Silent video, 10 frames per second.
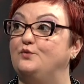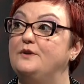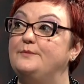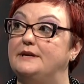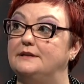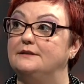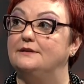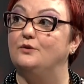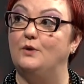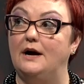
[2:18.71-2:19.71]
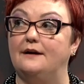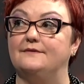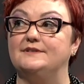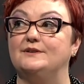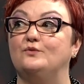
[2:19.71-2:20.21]
the women, the
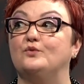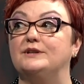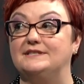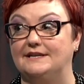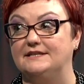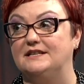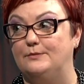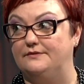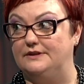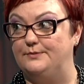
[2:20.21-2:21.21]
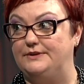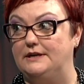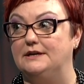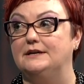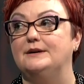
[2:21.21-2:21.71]
wives, were in Zonta Club of
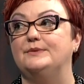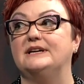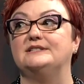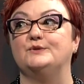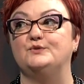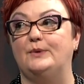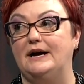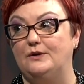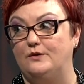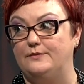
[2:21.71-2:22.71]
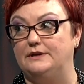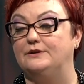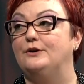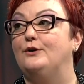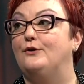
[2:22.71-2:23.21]
Olympia uh-huh. because it was by women
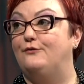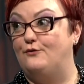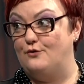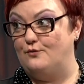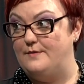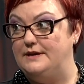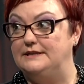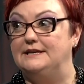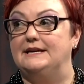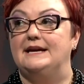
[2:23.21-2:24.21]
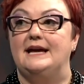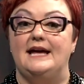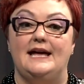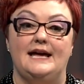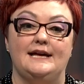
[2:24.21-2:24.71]
for women.
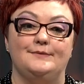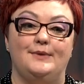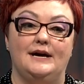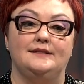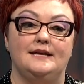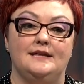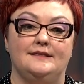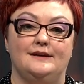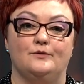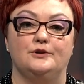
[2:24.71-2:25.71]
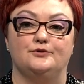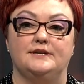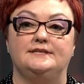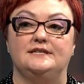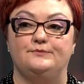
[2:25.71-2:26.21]
And back then they were
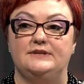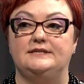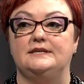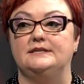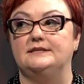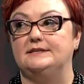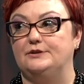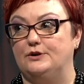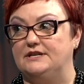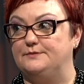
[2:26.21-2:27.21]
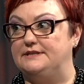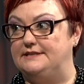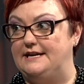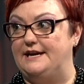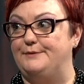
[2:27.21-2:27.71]
addressed as Mrs., your husband's
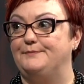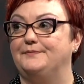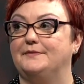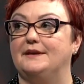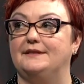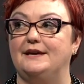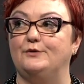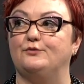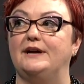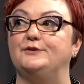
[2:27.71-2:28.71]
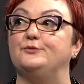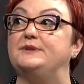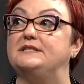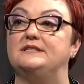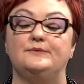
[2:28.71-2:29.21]
name. They would right. write their
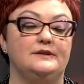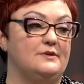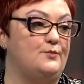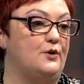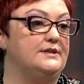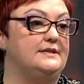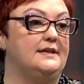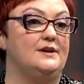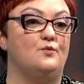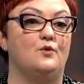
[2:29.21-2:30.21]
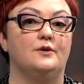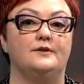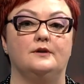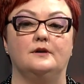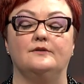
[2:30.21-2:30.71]
business meeting reports that they wore
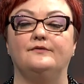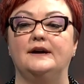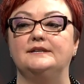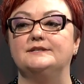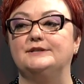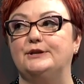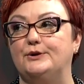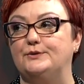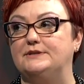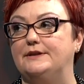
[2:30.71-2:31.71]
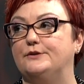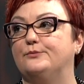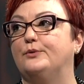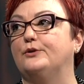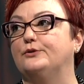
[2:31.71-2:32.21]
their finest clothes and their
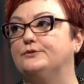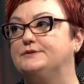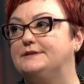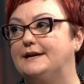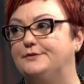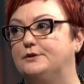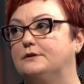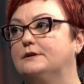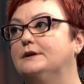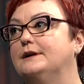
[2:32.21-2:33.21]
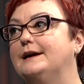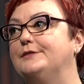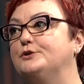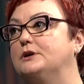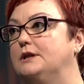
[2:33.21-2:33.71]
pearls and their,
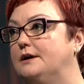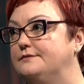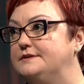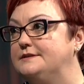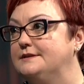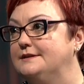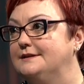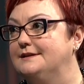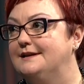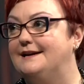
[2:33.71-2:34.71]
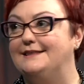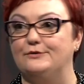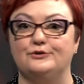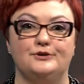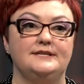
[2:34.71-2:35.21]
and their gloves. Uh -huh. and they
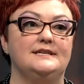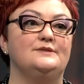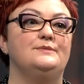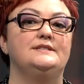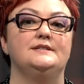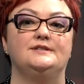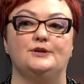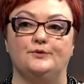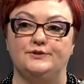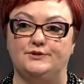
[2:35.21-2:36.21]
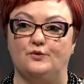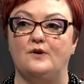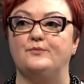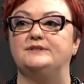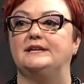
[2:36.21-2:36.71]
were addressed as Mrs. So and so,
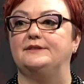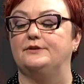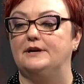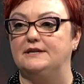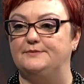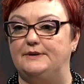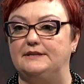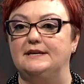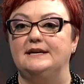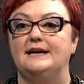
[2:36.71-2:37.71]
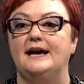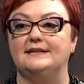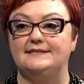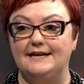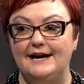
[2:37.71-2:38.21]
representing their husband.
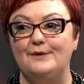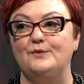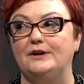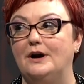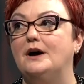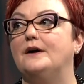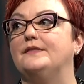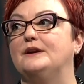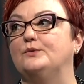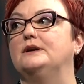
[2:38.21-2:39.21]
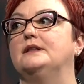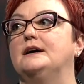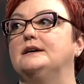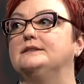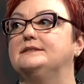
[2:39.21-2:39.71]
As time went on, they
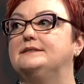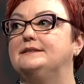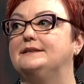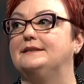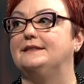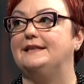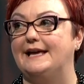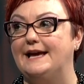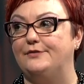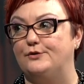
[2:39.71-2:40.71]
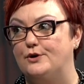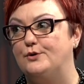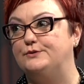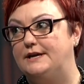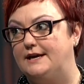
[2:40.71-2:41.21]
realized they had their
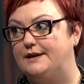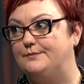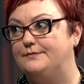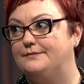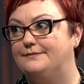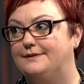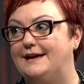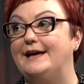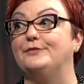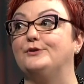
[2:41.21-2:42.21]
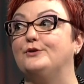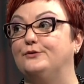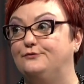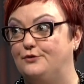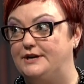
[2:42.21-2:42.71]
own name uh-huh. and their
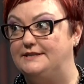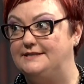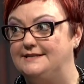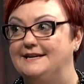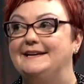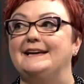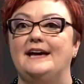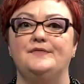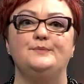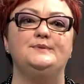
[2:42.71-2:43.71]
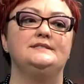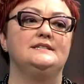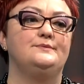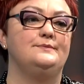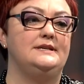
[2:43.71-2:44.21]
own voice. And the
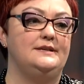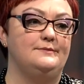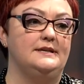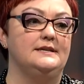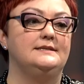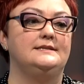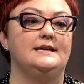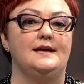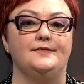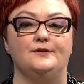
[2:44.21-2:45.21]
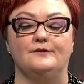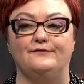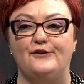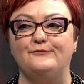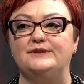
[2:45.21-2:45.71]
business meeting minutes and their
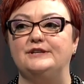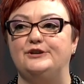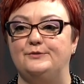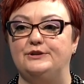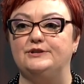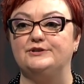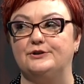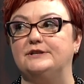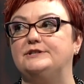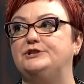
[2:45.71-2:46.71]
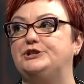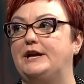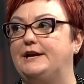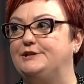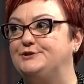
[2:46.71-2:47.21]
involvement in the community started to
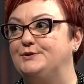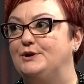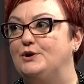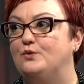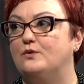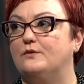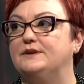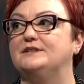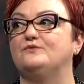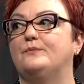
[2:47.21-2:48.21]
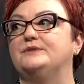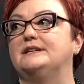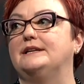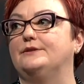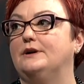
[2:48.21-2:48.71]
change, where it wasn't
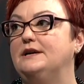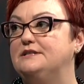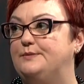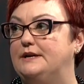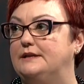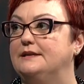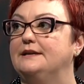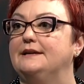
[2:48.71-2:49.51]
representing their husband,